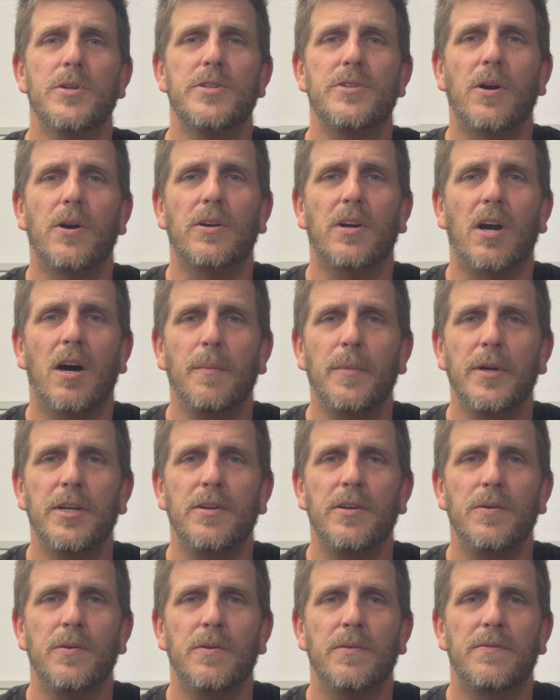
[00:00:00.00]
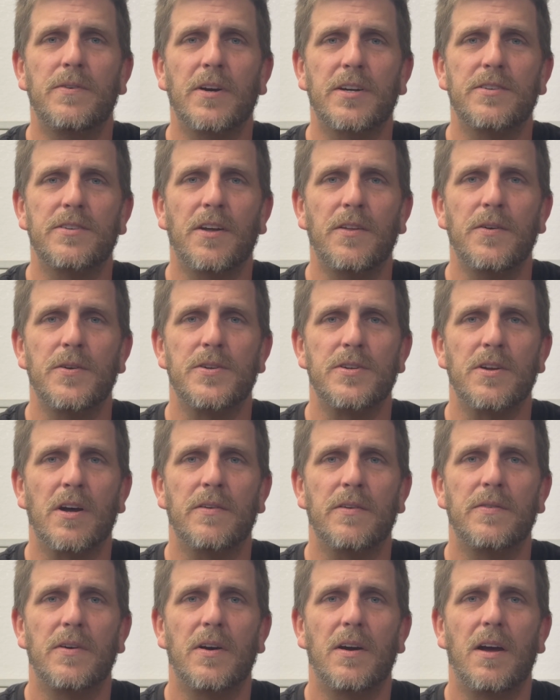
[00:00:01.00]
start coming to you to fix other stuff,